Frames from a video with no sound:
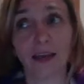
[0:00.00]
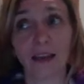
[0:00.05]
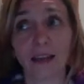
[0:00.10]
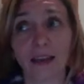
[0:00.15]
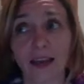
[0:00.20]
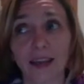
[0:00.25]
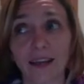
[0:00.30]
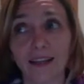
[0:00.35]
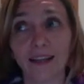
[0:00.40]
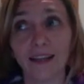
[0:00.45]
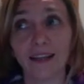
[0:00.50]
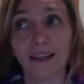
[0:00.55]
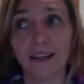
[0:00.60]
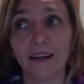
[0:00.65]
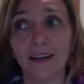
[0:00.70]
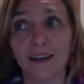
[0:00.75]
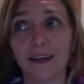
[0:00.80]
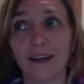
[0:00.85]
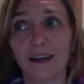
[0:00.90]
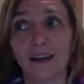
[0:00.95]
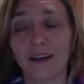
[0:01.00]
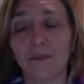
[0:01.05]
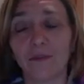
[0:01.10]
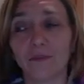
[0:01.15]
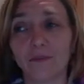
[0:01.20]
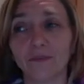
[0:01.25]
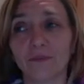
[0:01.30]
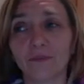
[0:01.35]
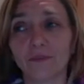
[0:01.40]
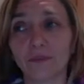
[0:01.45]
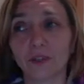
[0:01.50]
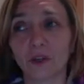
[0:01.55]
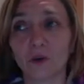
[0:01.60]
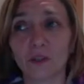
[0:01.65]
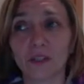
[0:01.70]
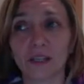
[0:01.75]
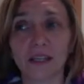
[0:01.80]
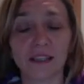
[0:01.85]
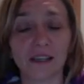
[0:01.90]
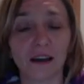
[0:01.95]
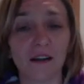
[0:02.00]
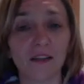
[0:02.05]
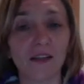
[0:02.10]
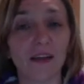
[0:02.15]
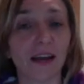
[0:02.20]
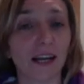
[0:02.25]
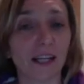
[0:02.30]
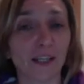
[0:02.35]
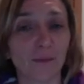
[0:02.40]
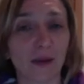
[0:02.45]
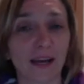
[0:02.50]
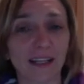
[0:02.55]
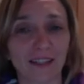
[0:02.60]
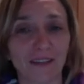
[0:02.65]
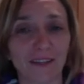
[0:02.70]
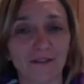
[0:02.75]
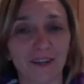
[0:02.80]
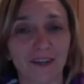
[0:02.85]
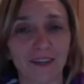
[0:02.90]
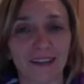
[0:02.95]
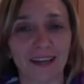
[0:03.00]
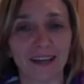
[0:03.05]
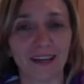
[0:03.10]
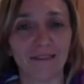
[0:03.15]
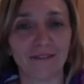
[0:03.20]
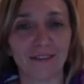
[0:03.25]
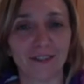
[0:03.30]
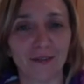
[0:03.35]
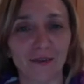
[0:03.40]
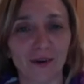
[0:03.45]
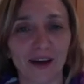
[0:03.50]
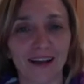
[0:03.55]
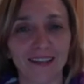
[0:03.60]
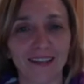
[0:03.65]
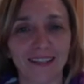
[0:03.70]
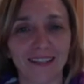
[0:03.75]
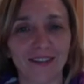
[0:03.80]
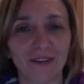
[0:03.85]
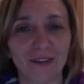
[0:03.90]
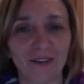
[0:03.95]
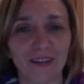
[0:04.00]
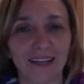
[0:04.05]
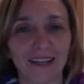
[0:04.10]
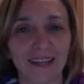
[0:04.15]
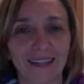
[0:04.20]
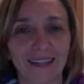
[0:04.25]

it kind of like goes into other aspects of your life as well, you know, like